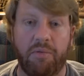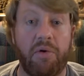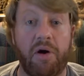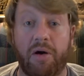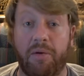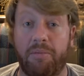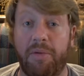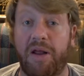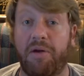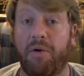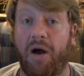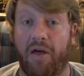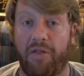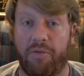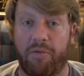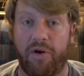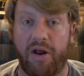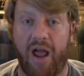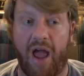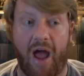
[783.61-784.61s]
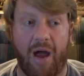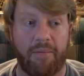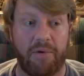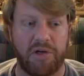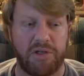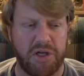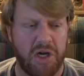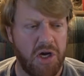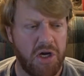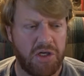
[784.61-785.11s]
Where meanwhile, the
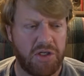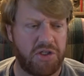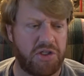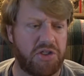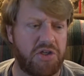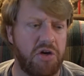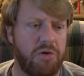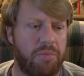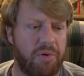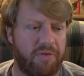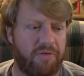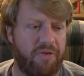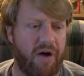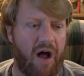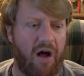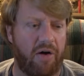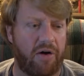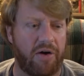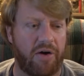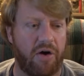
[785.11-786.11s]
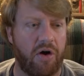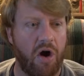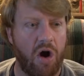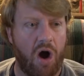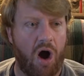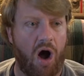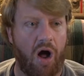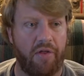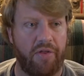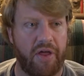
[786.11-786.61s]
rehabbers, stupid falconer,
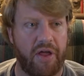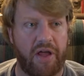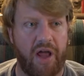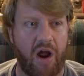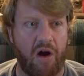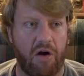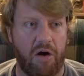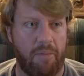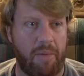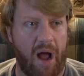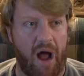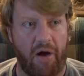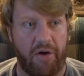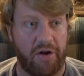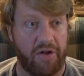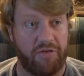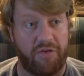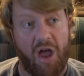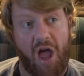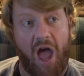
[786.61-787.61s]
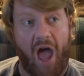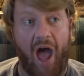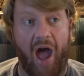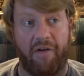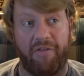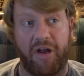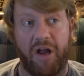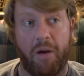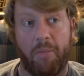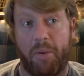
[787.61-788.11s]
all they care about is
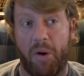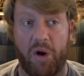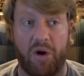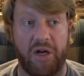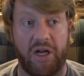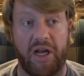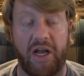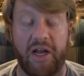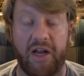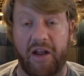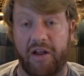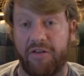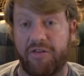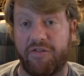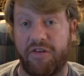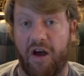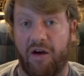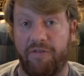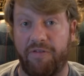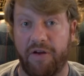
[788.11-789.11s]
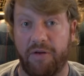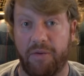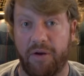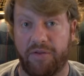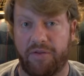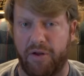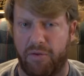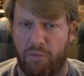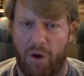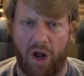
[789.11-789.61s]
having a bird and getting a selfie
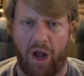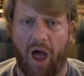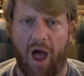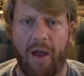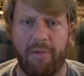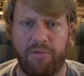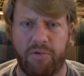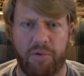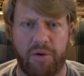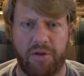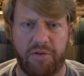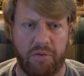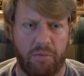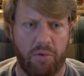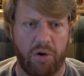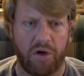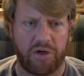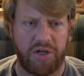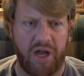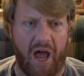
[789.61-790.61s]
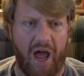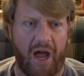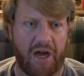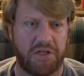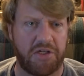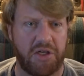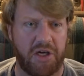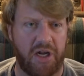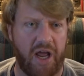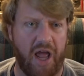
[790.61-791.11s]
with it while I'm doing the work to
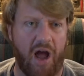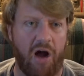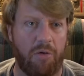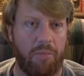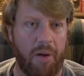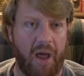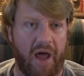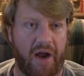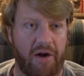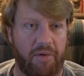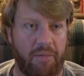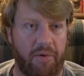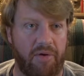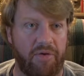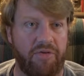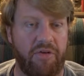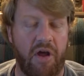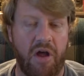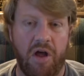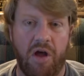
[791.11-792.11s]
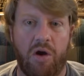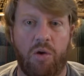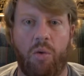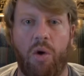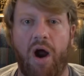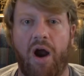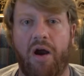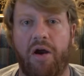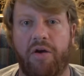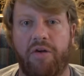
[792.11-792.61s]
actually help animals.
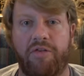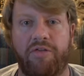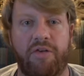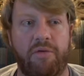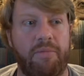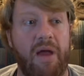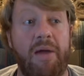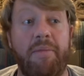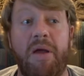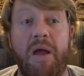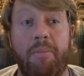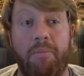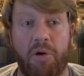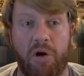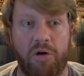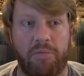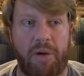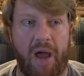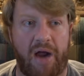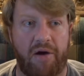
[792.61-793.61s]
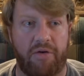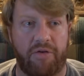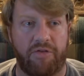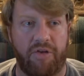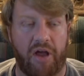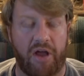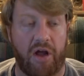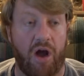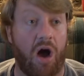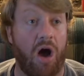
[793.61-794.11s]
Where so maybe a bird banner is
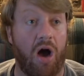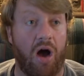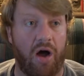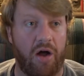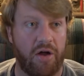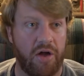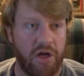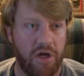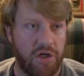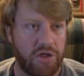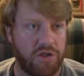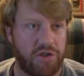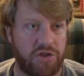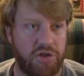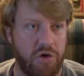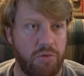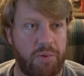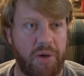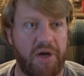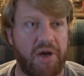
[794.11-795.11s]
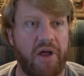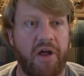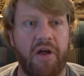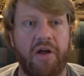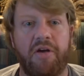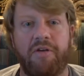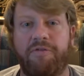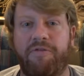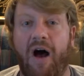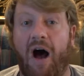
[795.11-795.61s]
like, oh, stupid
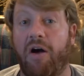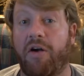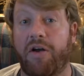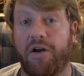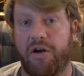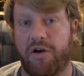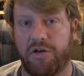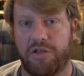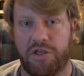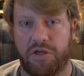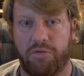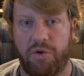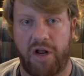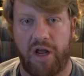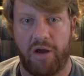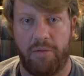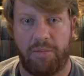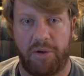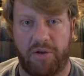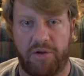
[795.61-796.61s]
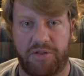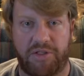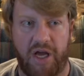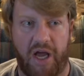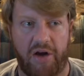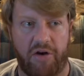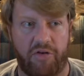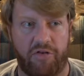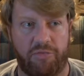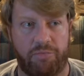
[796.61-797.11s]
falconers and
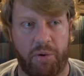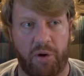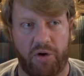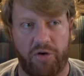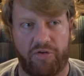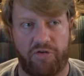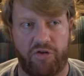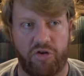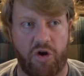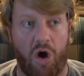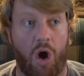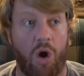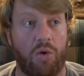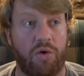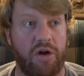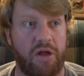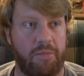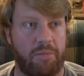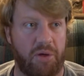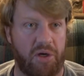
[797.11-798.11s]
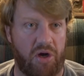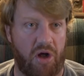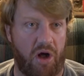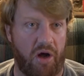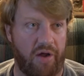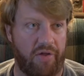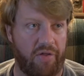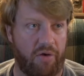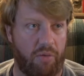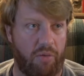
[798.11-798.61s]
rehabilitators, birds should only
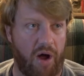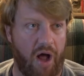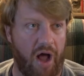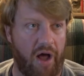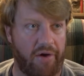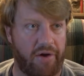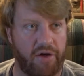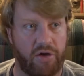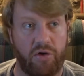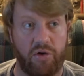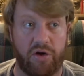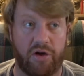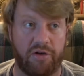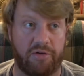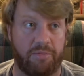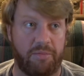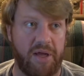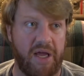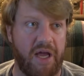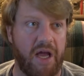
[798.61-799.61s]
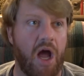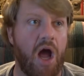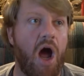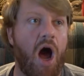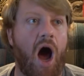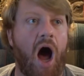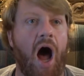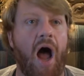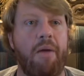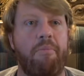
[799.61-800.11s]
belong in the wild. And look at me,
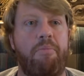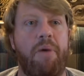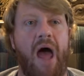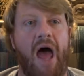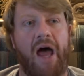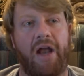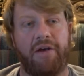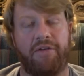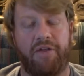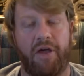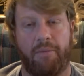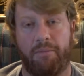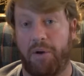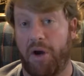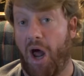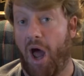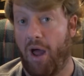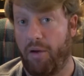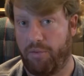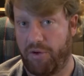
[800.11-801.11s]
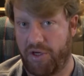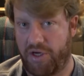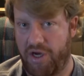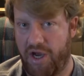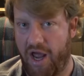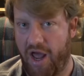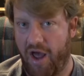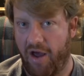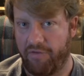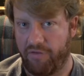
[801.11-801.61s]
I band them, but I would
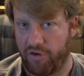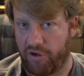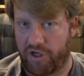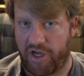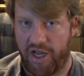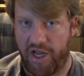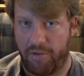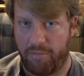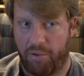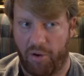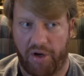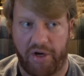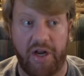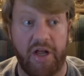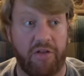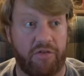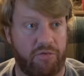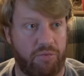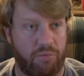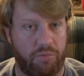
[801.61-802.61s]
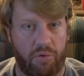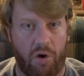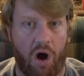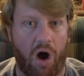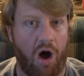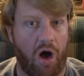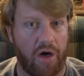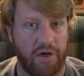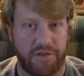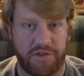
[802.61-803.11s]
never keep one. It's
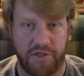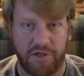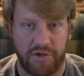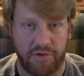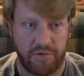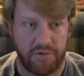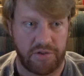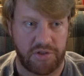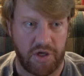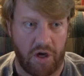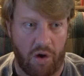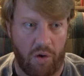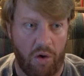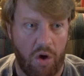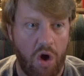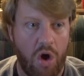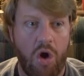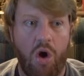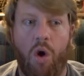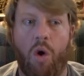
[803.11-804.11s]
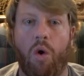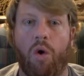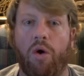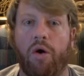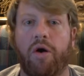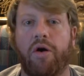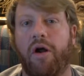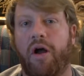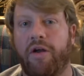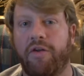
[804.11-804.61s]
wrong to do so.
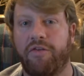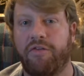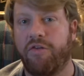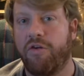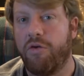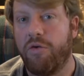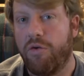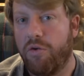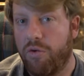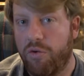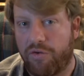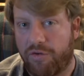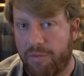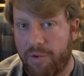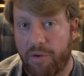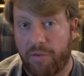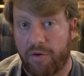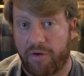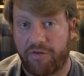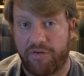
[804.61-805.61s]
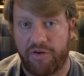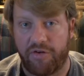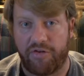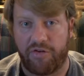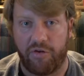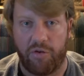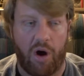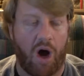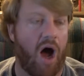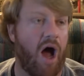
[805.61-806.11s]
Or a zoo, somebody works at a
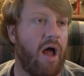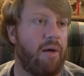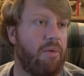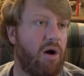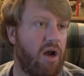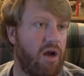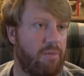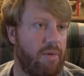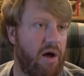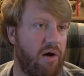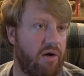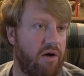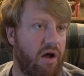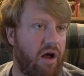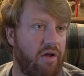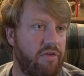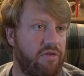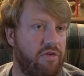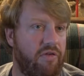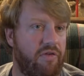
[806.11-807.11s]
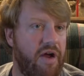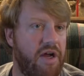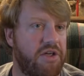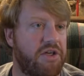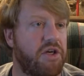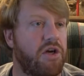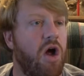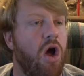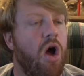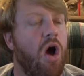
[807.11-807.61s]
zoo. I'm all about
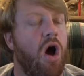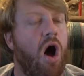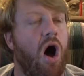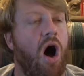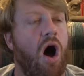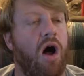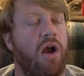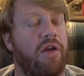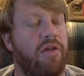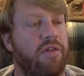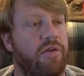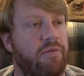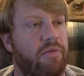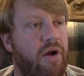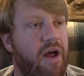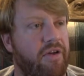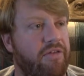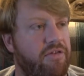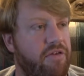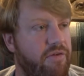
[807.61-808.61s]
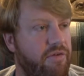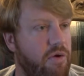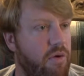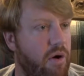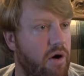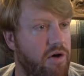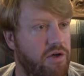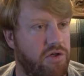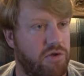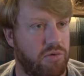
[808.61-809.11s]
conservation. All of the rest of you
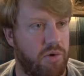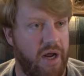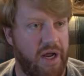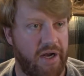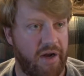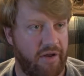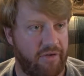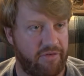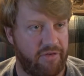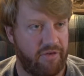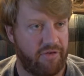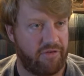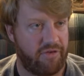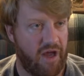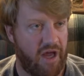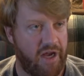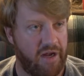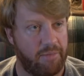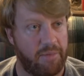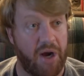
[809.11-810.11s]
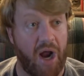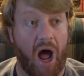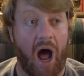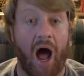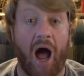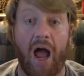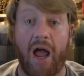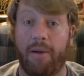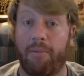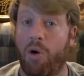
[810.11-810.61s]
are a drain on society, but
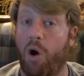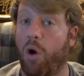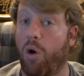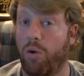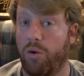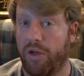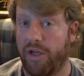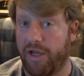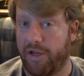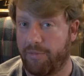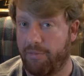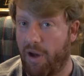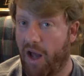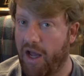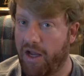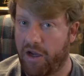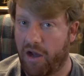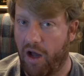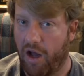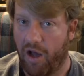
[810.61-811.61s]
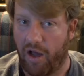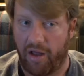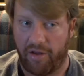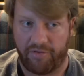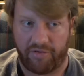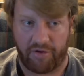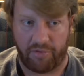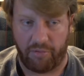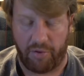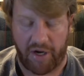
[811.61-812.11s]
I am holy in my
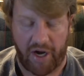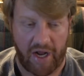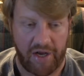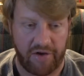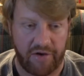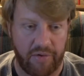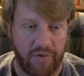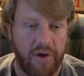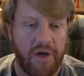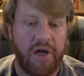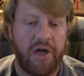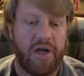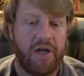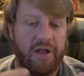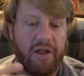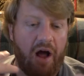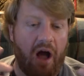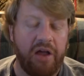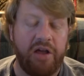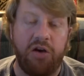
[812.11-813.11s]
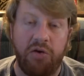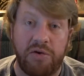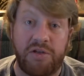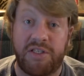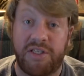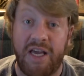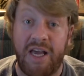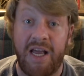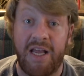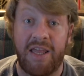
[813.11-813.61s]
cause and what I do. You
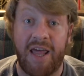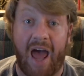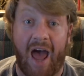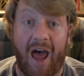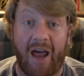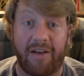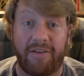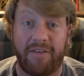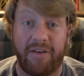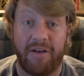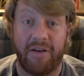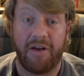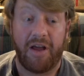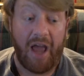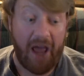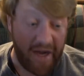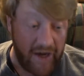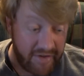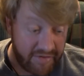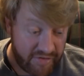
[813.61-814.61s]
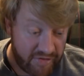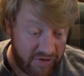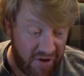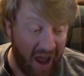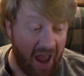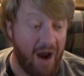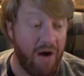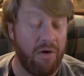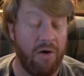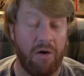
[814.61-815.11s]
see that, and it's
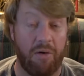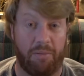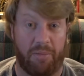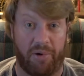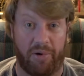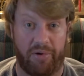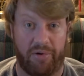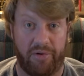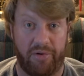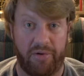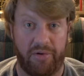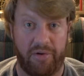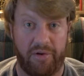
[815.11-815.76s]
terrible.